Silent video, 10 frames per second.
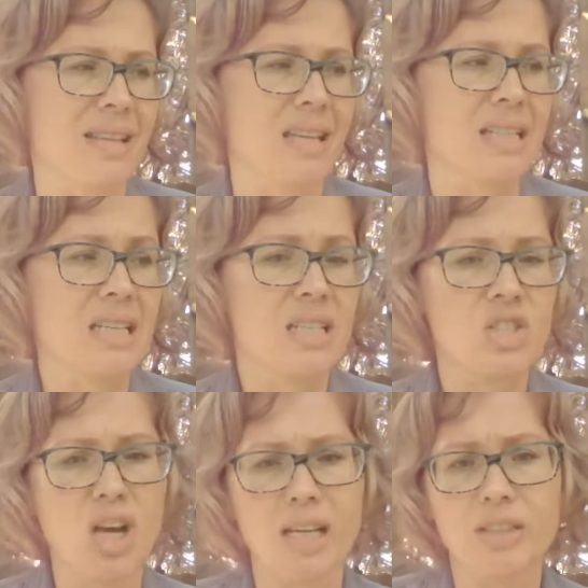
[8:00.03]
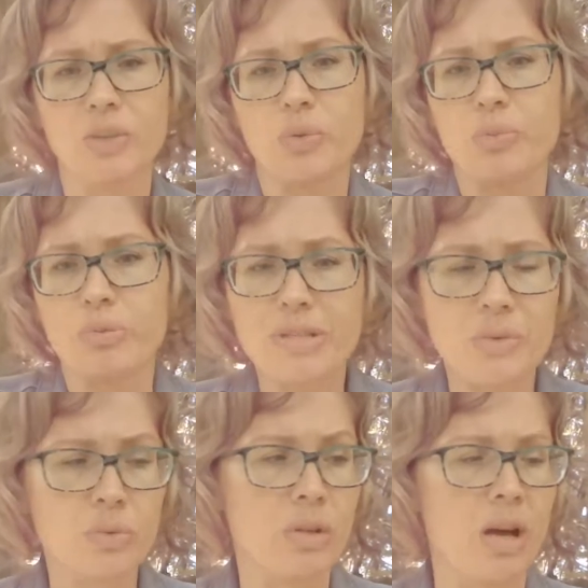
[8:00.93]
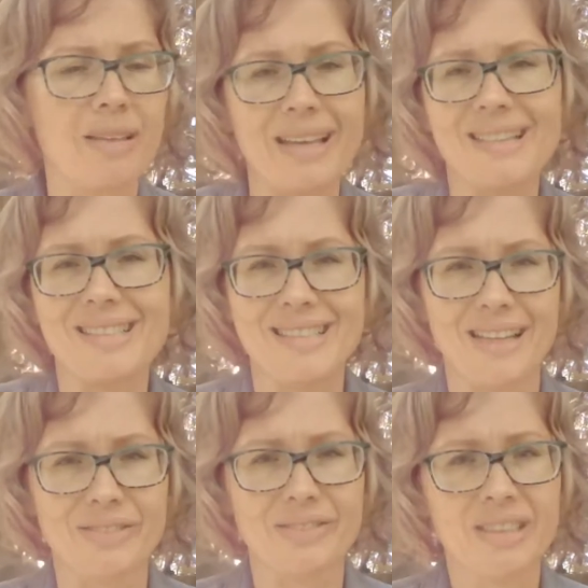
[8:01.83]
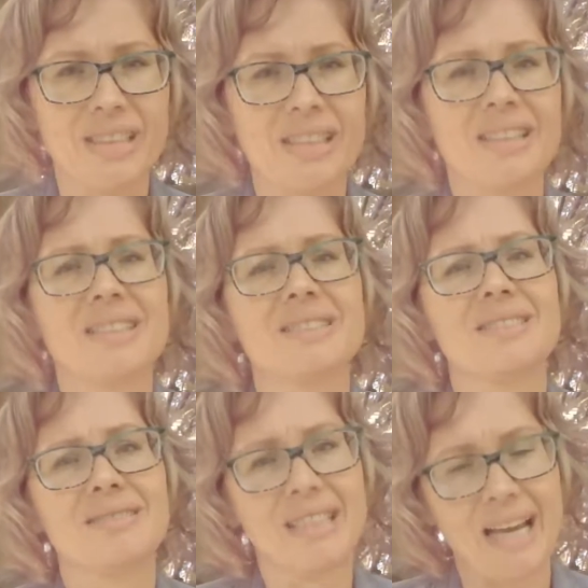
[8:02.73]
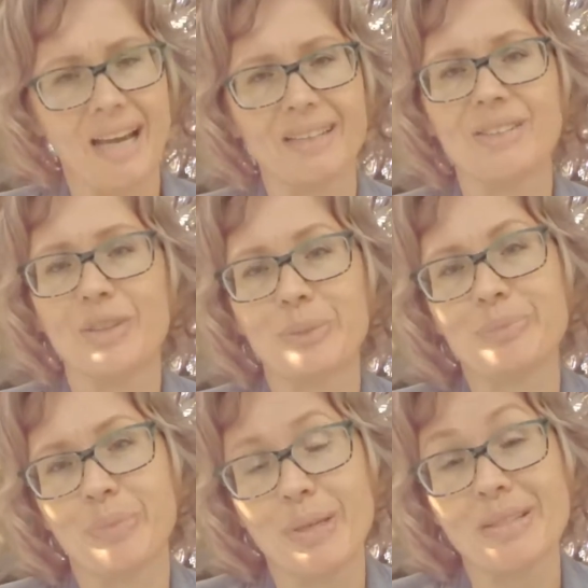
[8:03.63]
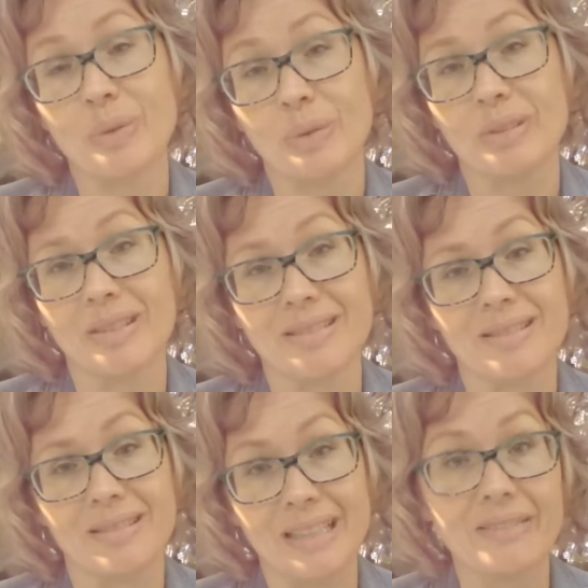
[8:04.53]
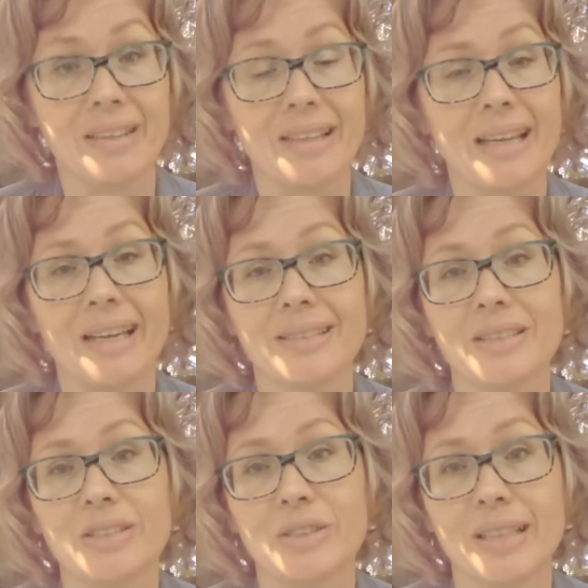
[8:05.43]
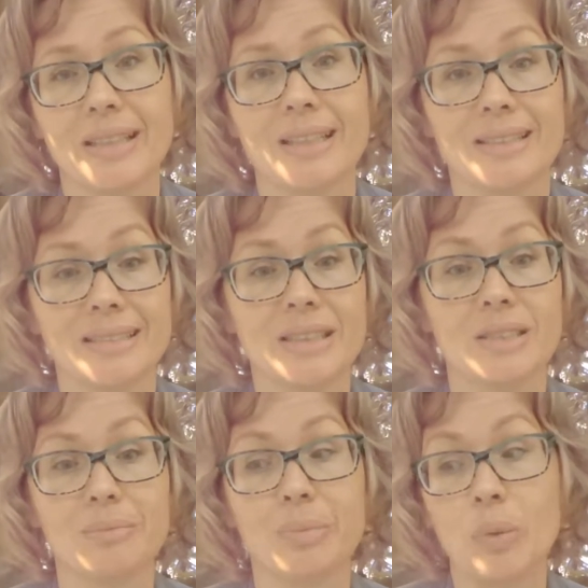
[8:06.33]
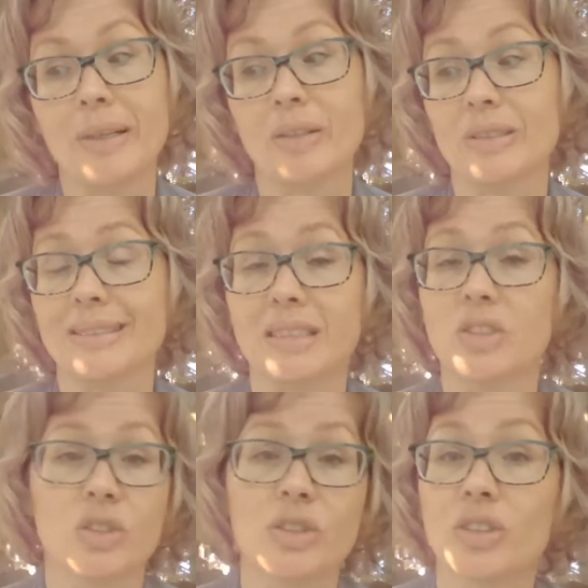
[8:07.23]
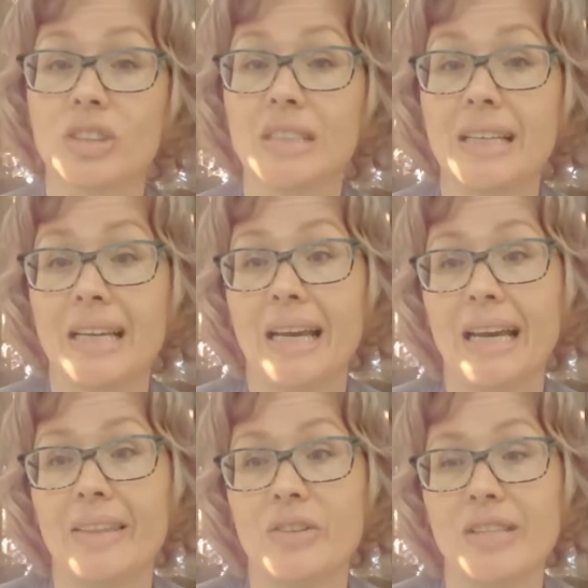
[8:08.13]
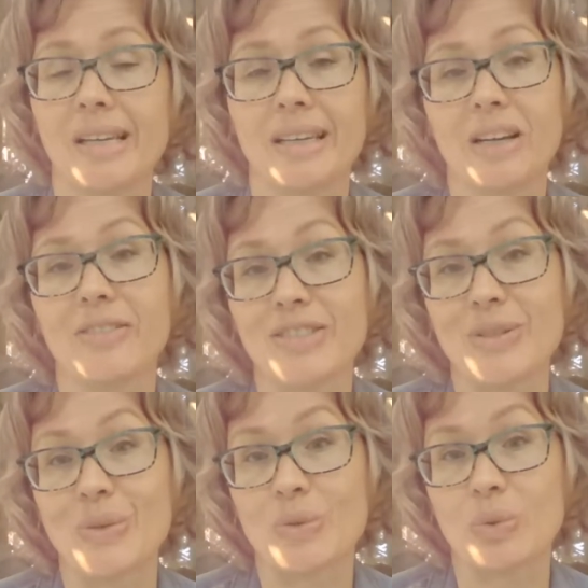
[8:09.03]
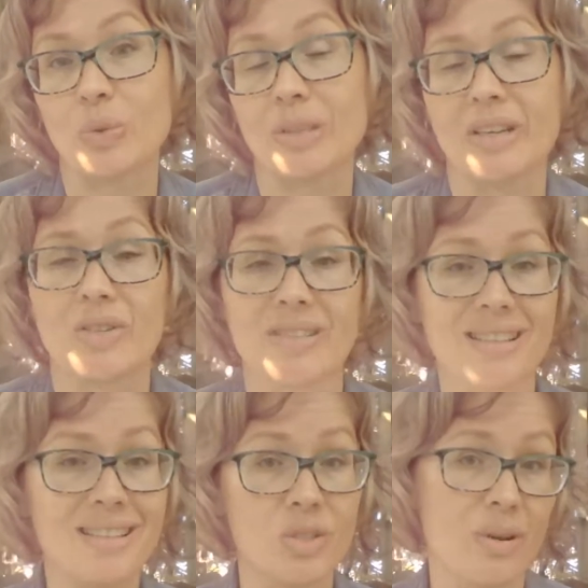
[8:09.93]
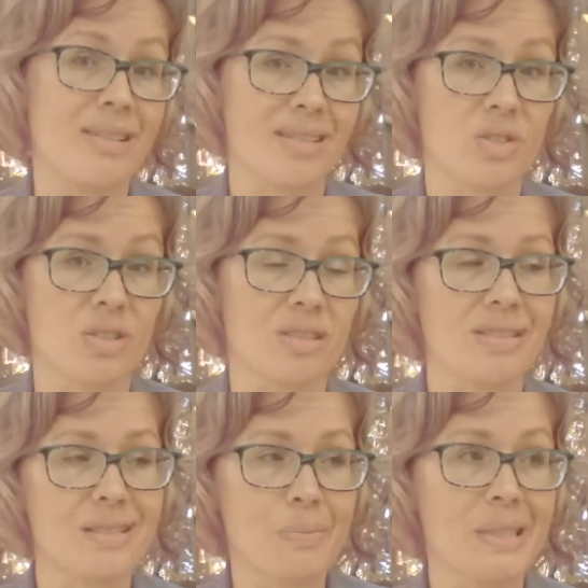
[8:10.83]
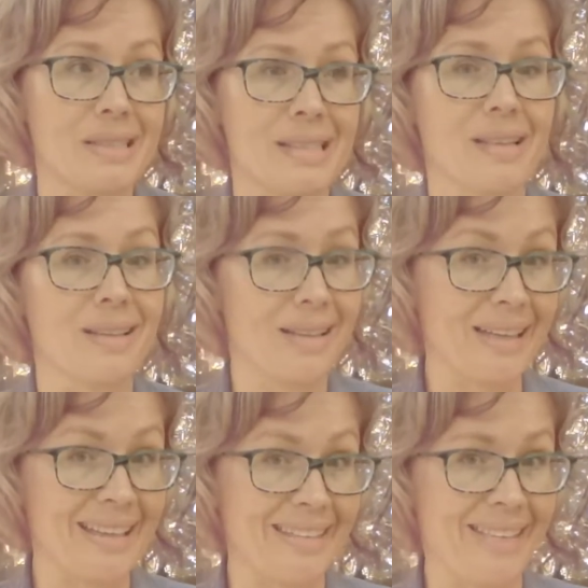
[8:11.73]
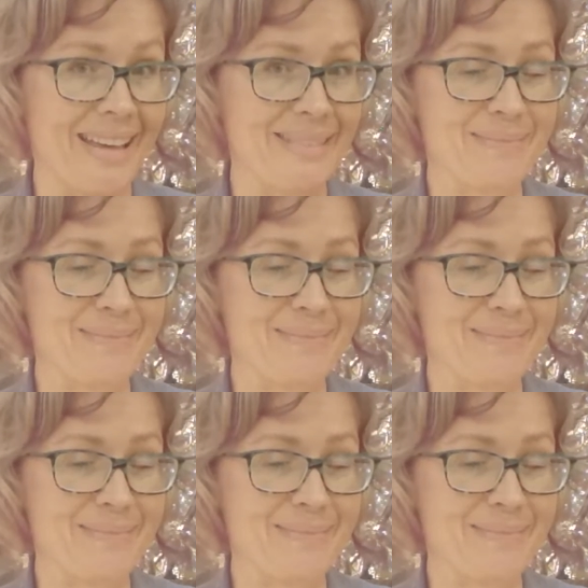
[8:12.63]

that toddler through preschool, all that stuff, yeah, your preschooler is leaving and you're getting a little boy or a little girl and they're taking off into those school years. It's a transition. It's a big deal, and I get that.